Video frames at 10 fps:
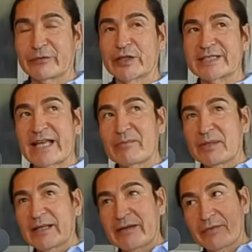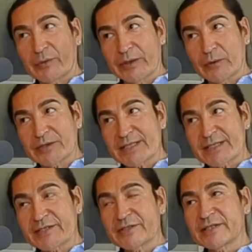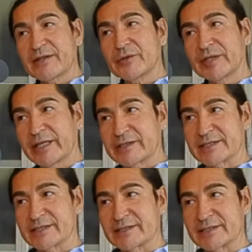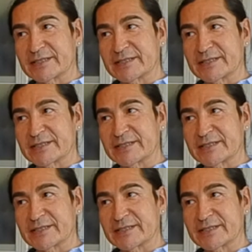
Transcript: for example, I have 3 older sisters and 3 younger sisters.